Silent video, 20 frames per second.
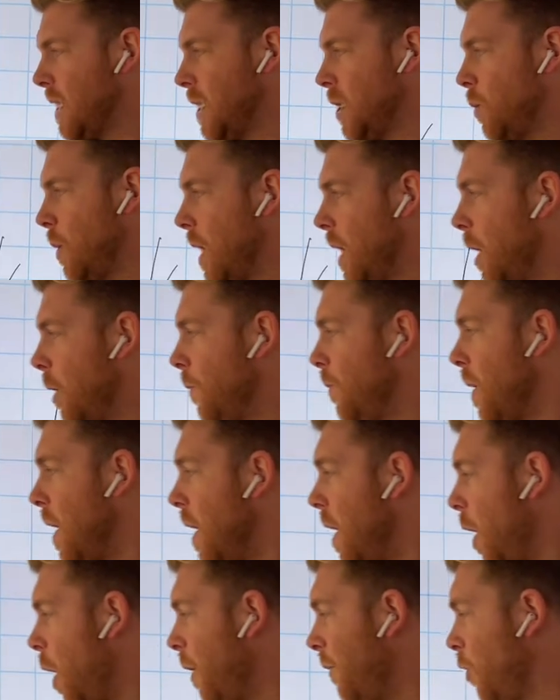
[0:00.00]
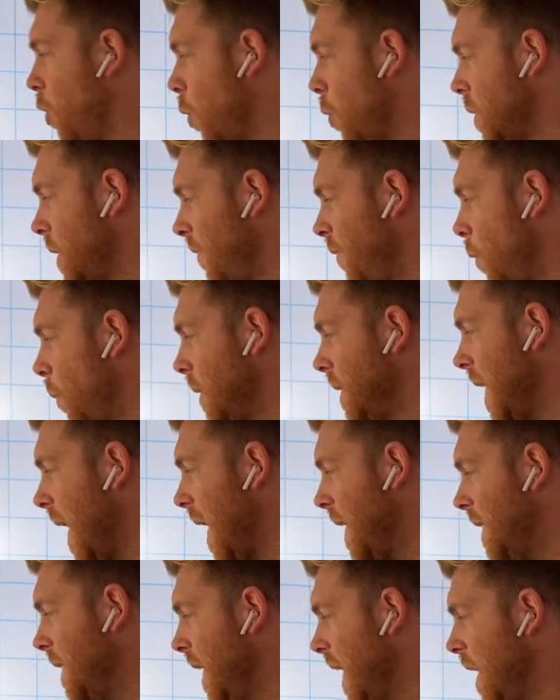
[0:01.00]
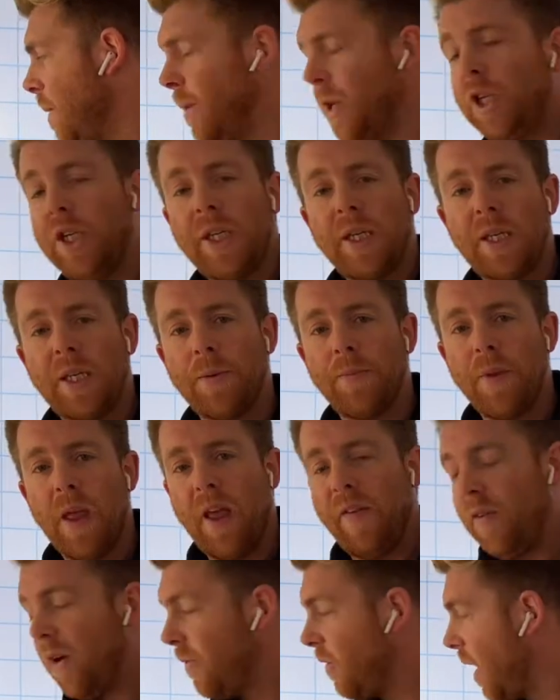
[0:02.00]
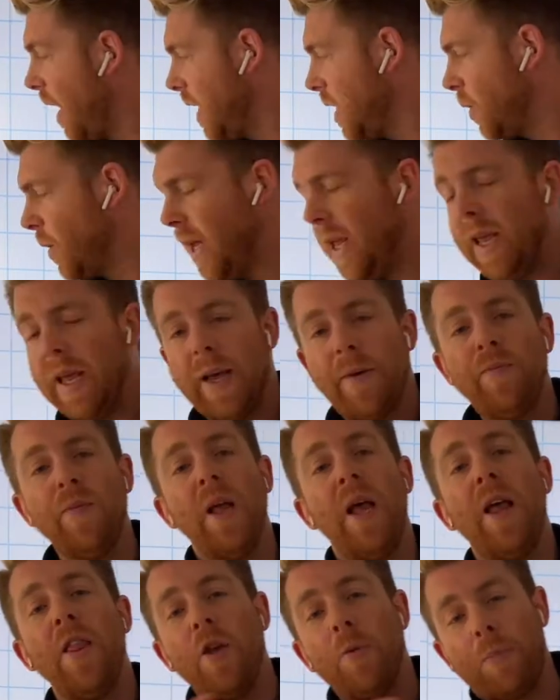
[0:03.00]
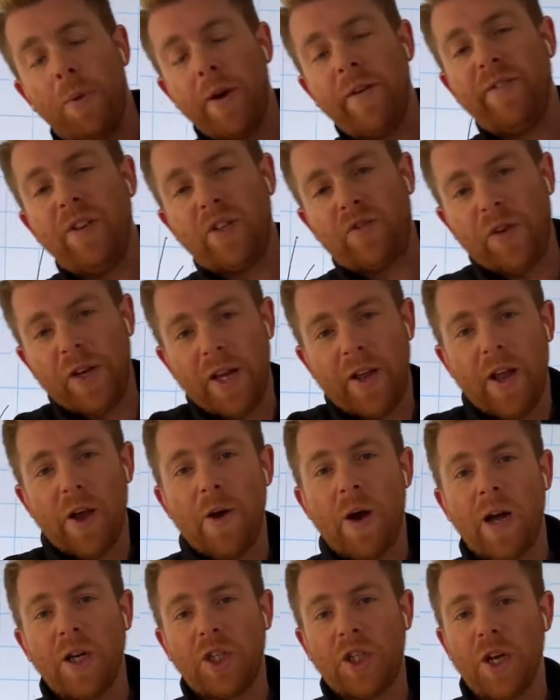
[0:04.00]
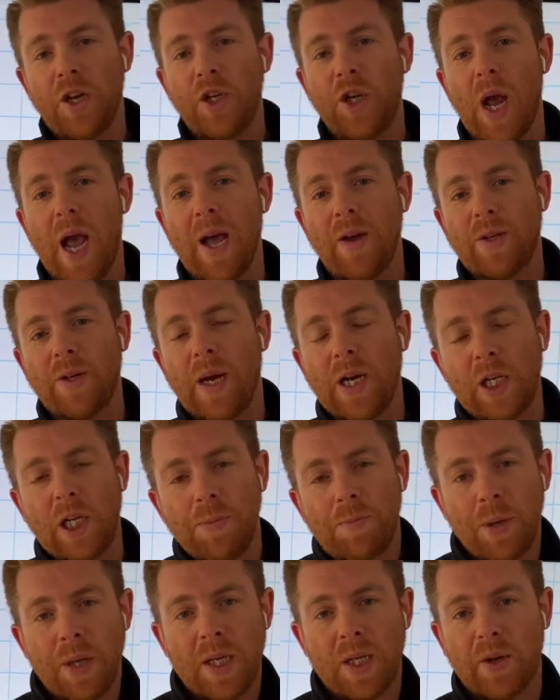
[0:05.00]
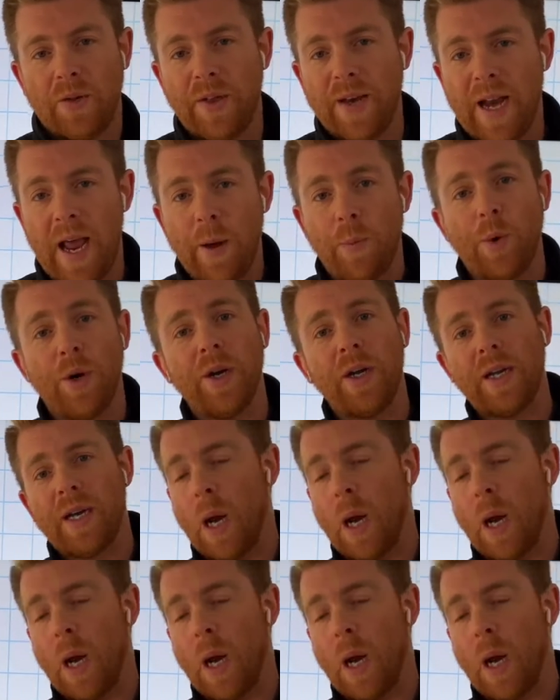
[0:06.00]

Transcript: as well. Or of course, if you want to add in images, if I've clicked on here, the previous video I showed you how to actually put this on the network.